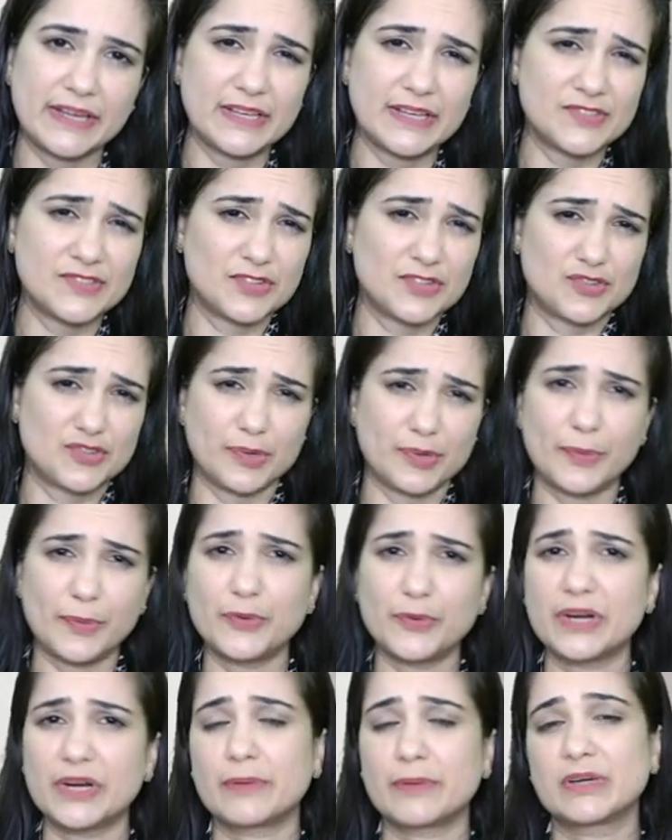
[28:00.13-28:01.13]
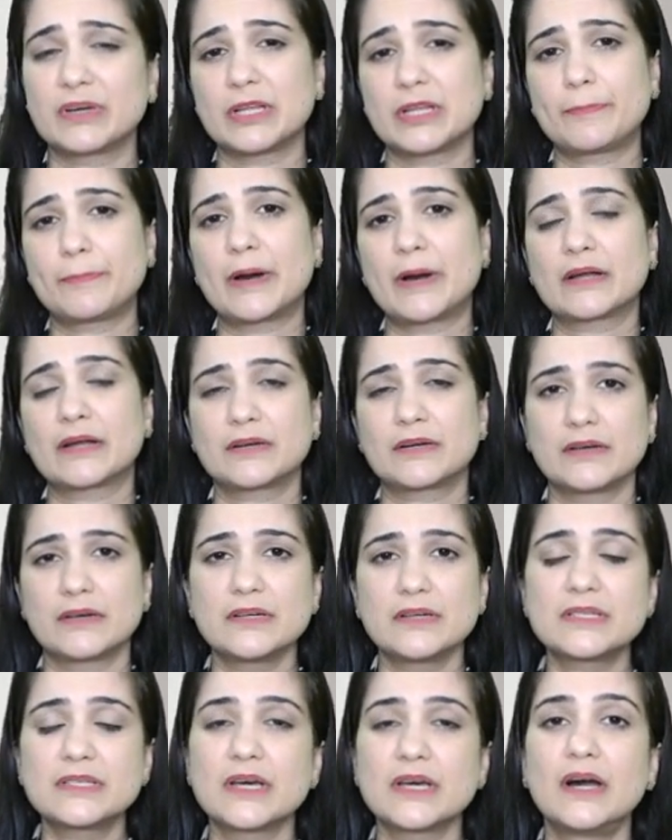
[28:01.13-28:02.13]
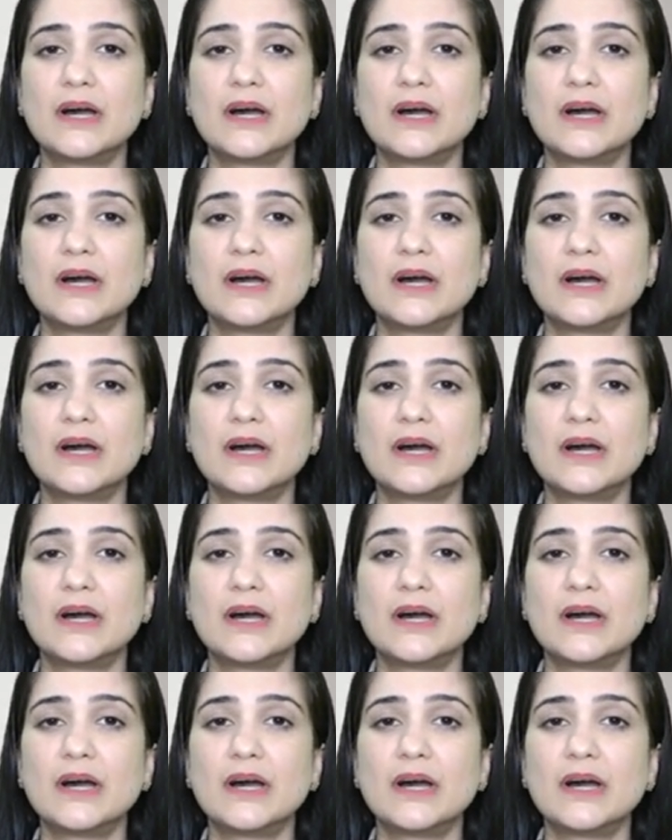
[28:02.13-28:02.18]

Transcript: is distributed among the partners.